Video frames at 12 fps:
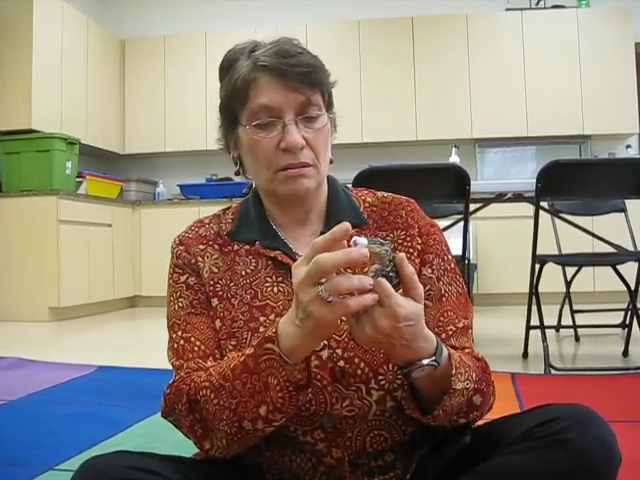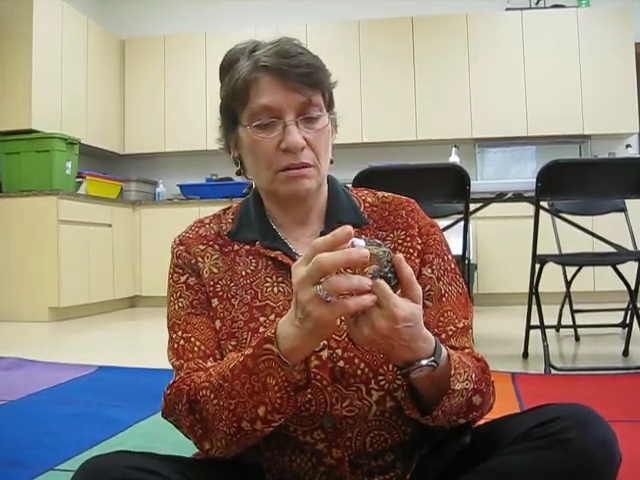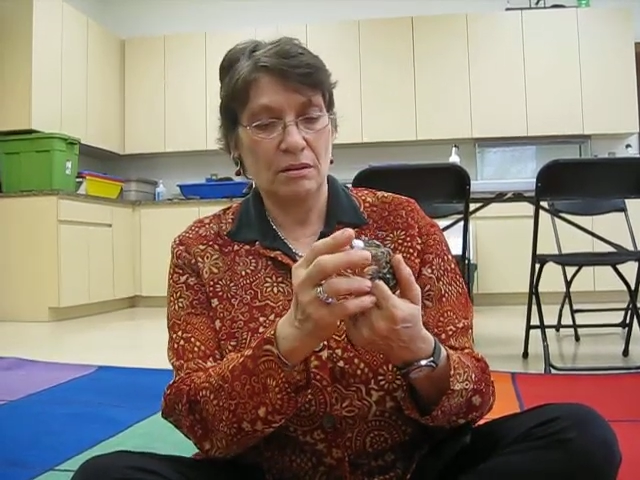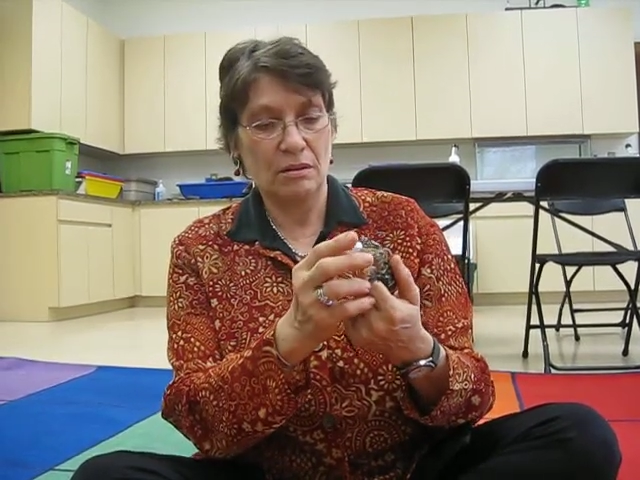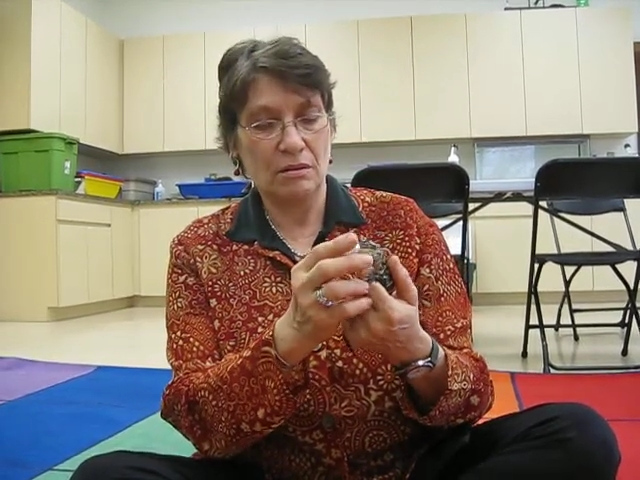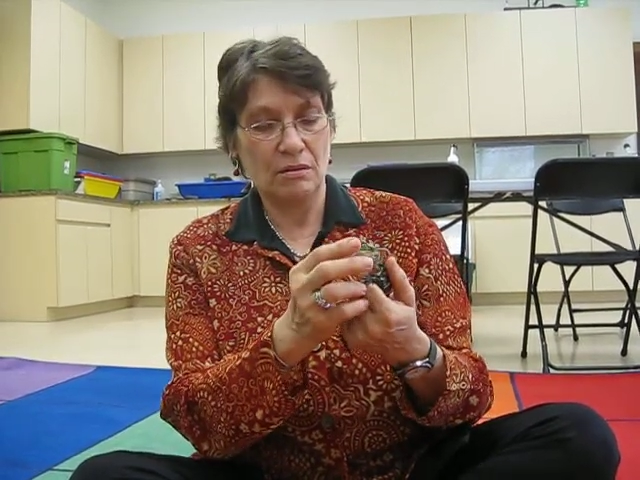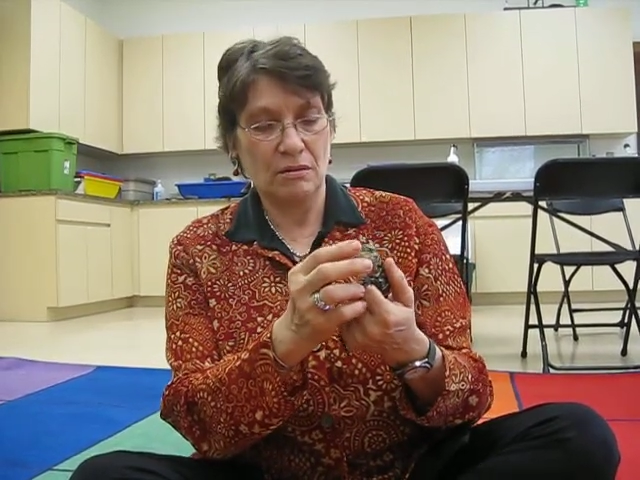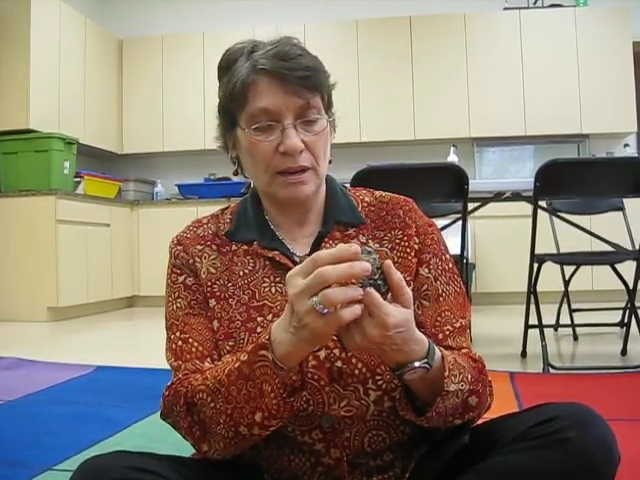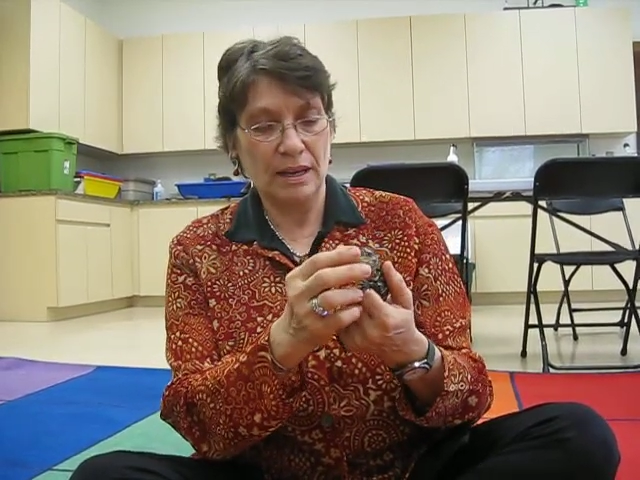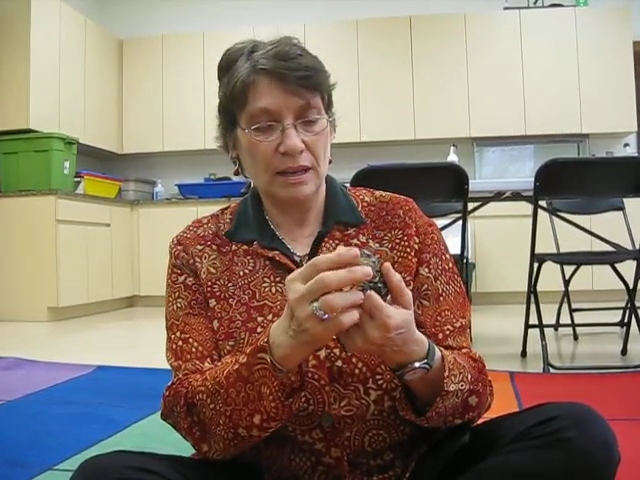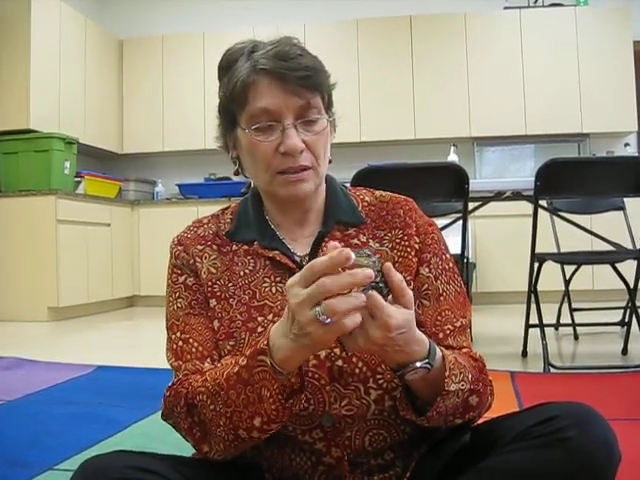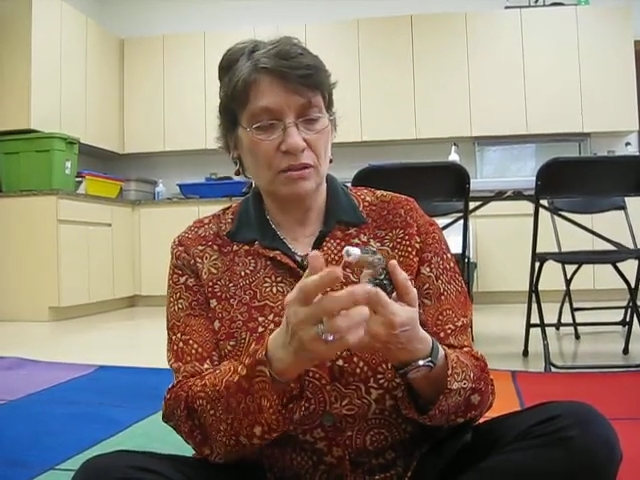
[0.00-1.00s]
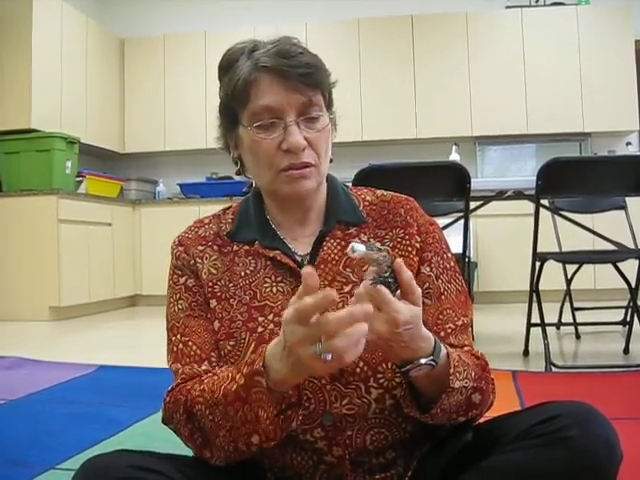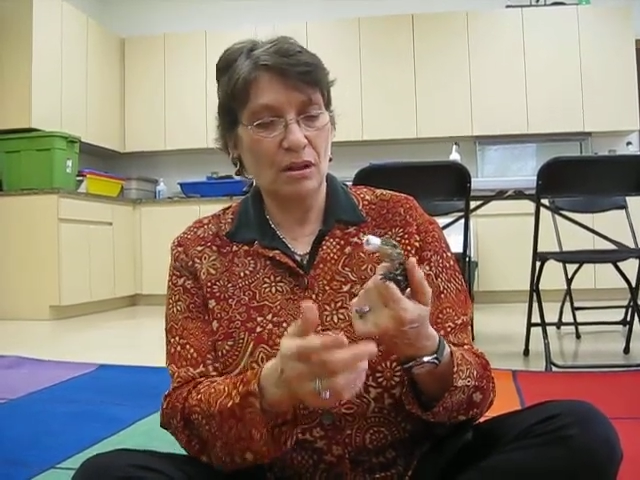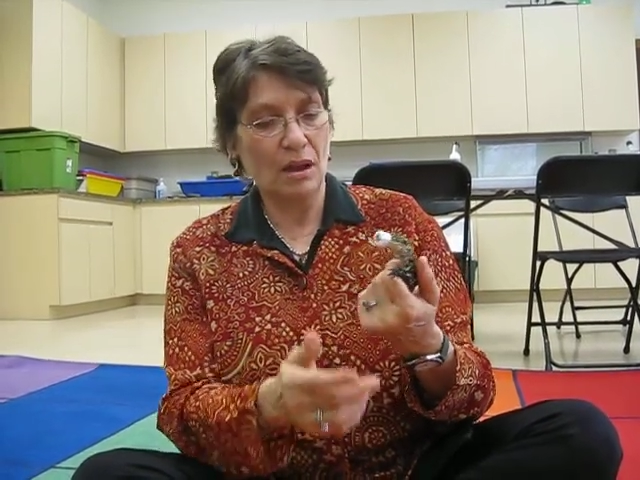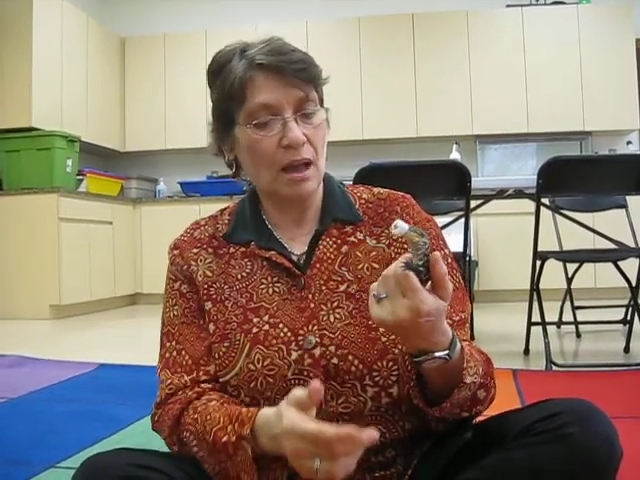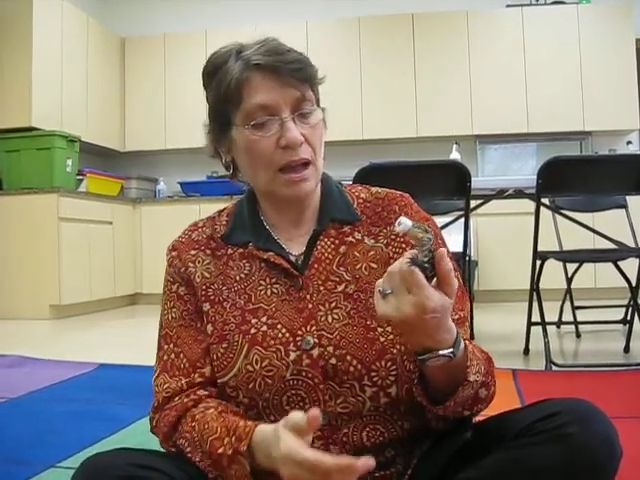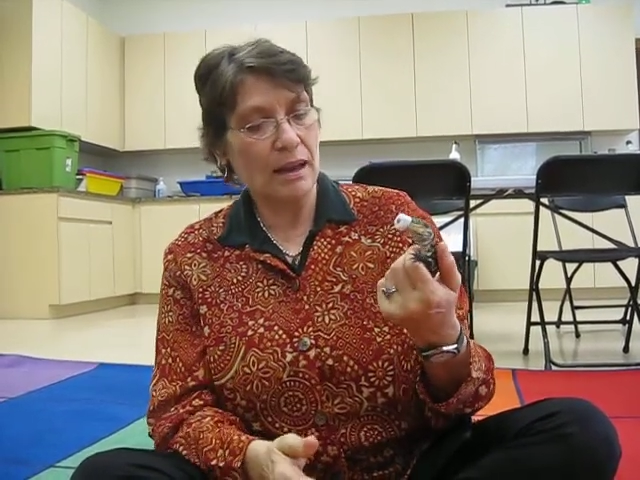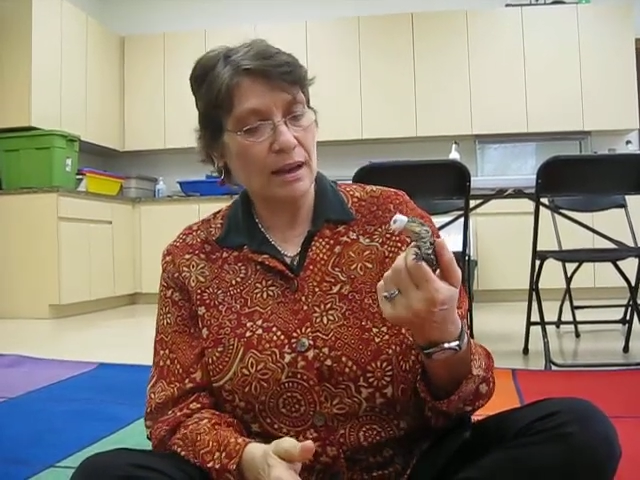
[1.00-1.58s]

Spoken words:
No, I guess not.